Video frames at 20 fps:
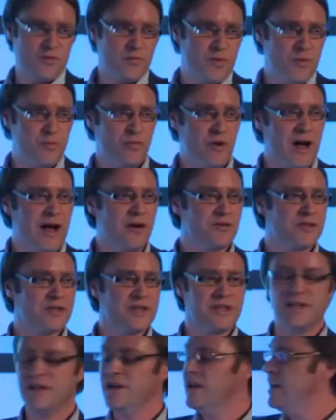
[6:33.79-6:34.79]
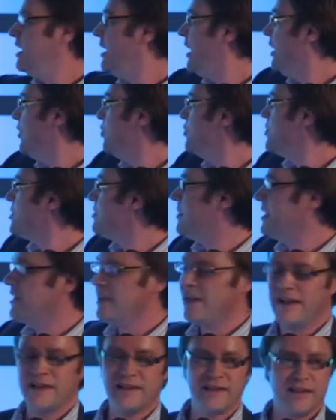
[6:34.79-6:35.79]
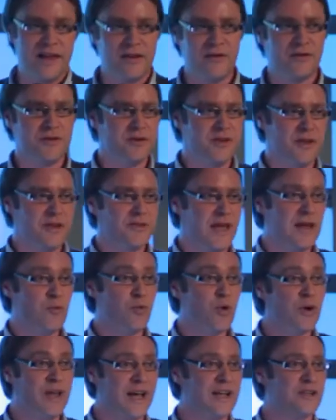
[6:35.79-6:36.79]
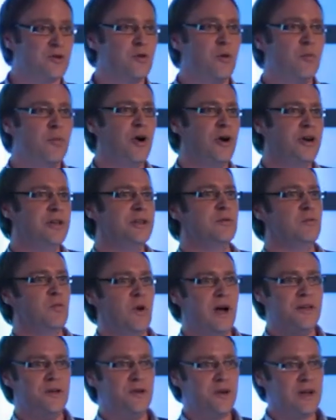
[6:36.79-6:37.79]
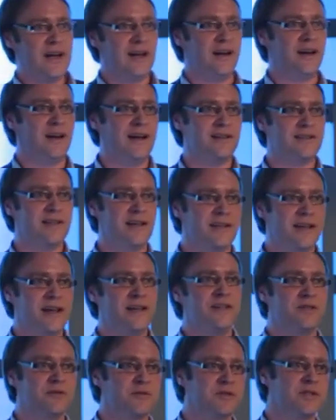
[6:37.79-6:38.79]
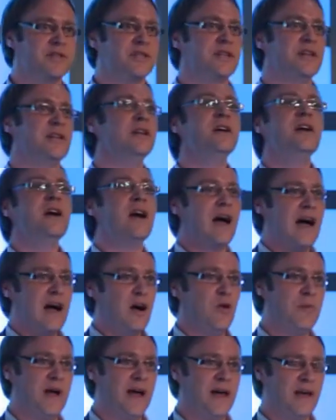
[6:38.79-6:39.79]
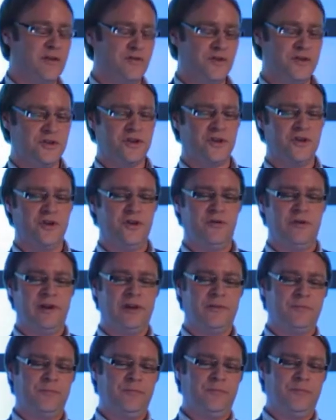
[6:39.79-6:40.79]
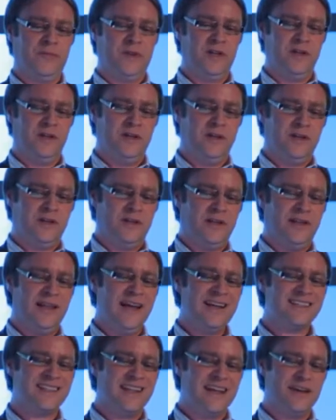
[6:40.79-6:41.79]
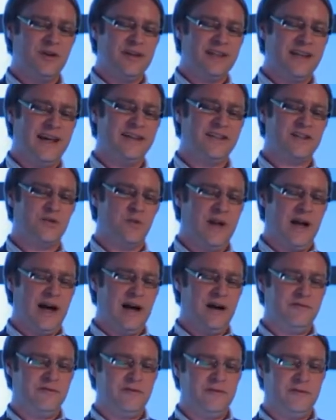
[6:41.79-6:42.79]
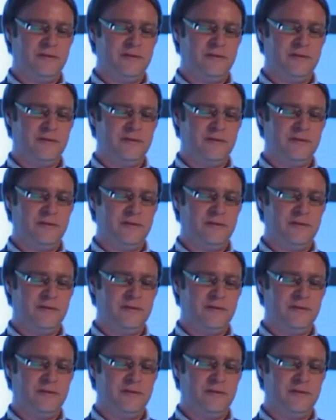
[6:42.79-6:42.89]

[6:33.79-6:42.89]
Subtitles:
have been browsing, and ultimately they will get to a point where you can analyze that data and see how behavior is occurring. The next layer of data we have